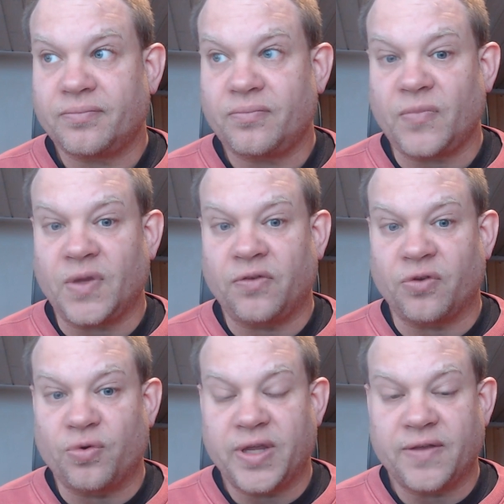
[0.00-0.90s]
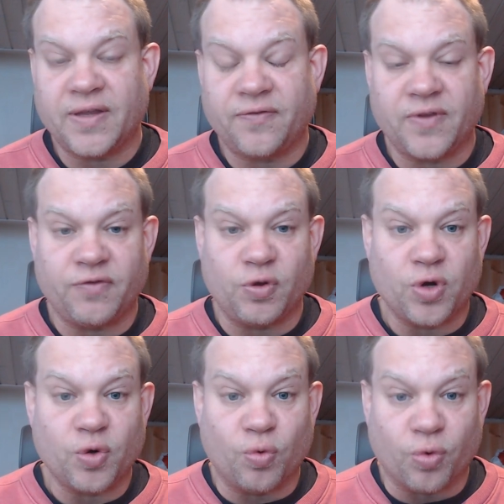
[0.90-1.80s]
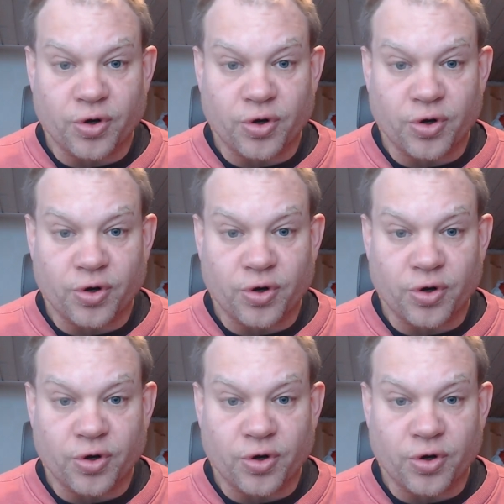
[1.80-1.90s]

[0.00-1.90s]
So if, if you want to work